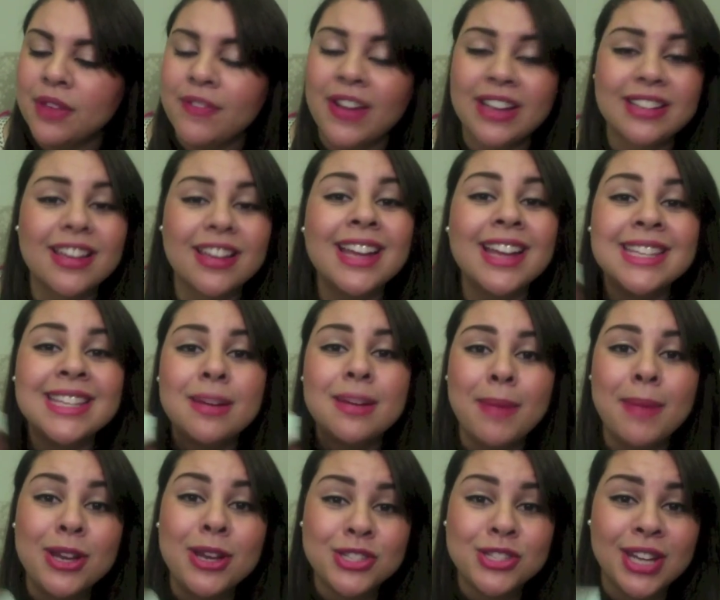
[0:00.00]
In fact, I
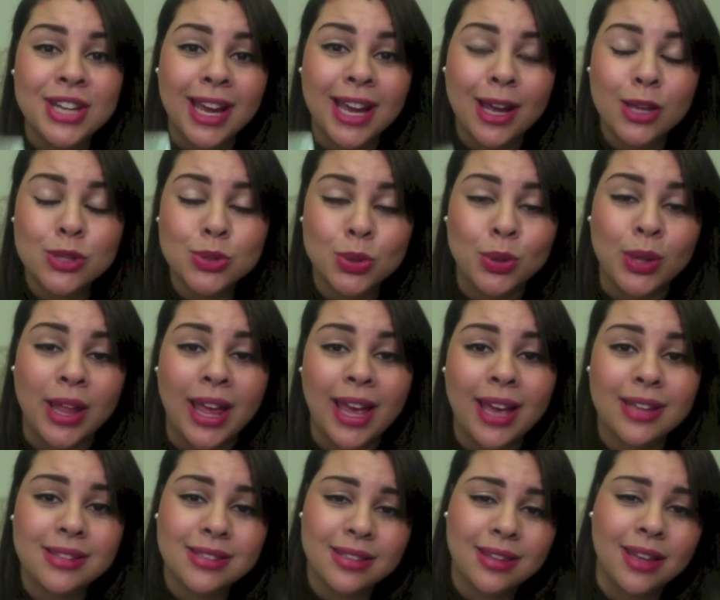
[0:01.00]
didn't mention it at all. I
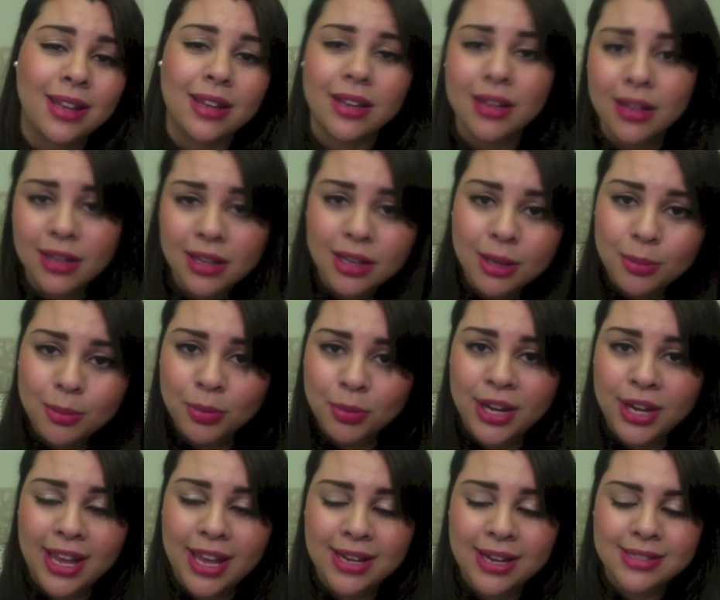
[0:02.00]
had to then
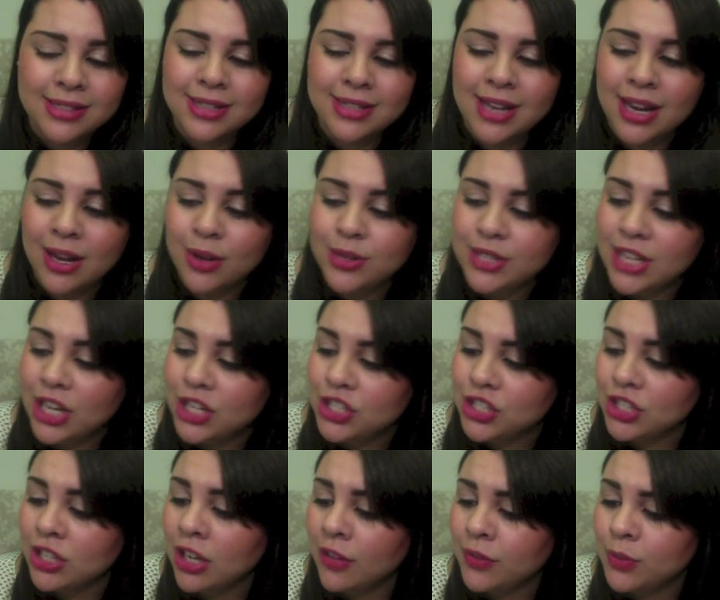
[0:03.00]
put it in as an
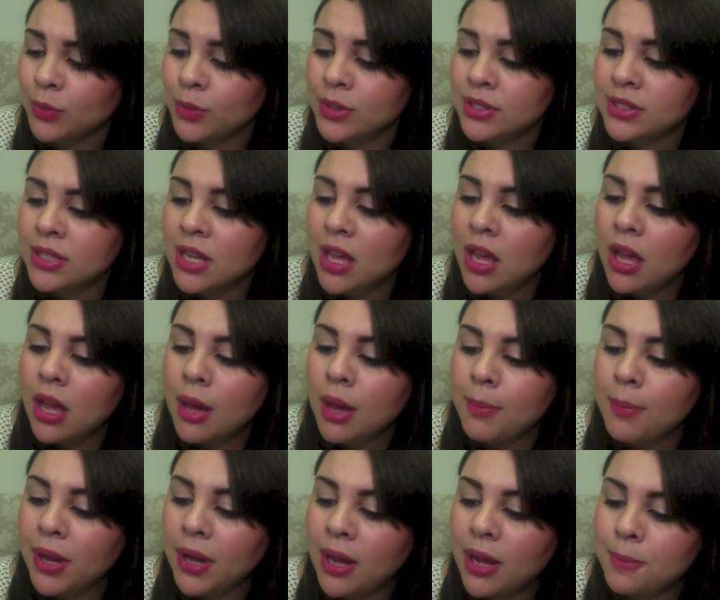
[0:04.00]
annotation afterwards.
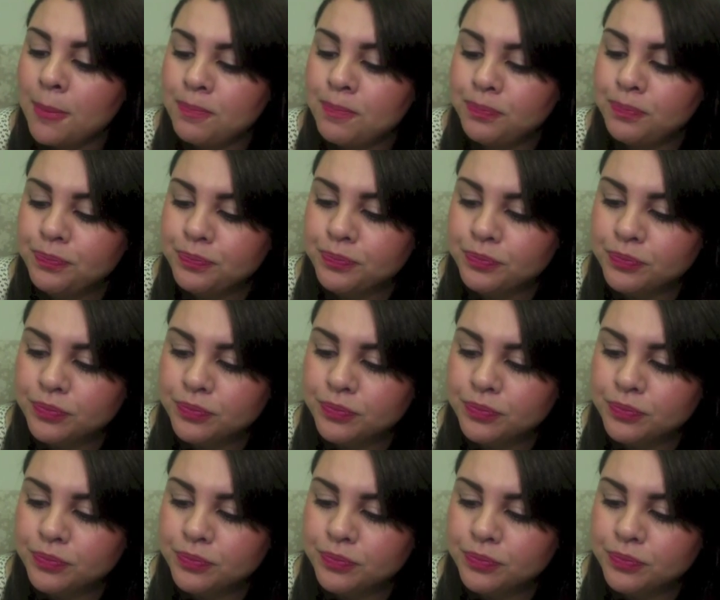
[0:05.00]
But um,